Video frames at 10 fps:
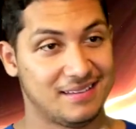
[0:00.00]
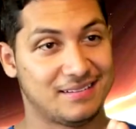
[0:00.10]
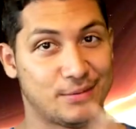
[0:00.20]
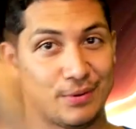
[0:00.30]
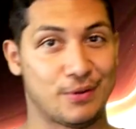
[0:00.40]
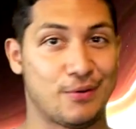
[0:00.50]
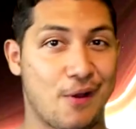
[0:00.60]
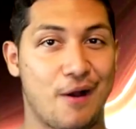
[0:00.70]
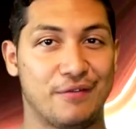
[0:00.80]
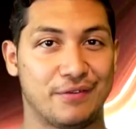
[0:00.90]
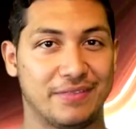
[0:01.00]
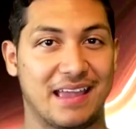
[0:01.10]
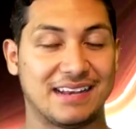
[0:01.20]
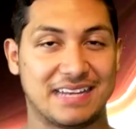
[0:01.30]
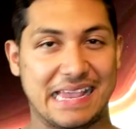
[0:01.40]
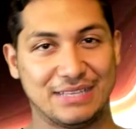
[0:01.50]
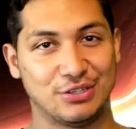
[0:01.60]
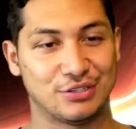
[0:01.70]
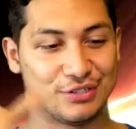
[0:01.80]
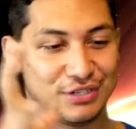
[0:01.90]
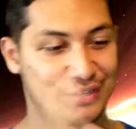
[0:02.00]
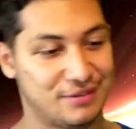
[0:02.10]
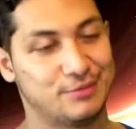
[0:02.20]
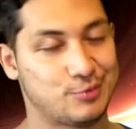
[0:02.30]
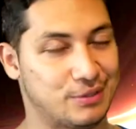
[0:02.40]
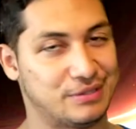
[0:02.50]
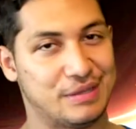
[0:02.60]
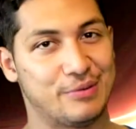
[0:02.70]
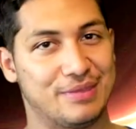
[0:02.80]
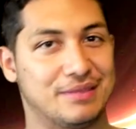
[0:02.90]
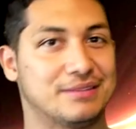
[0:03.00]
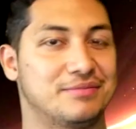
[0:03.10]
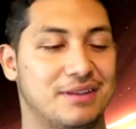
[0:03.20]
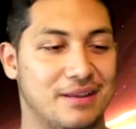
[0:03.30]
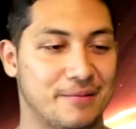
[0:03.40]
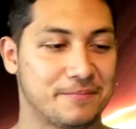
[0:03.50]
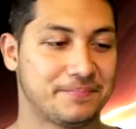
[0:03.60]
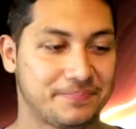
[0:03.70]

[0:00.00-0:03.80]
I don't want to go off on that tangent. I'm trying to stay within this video.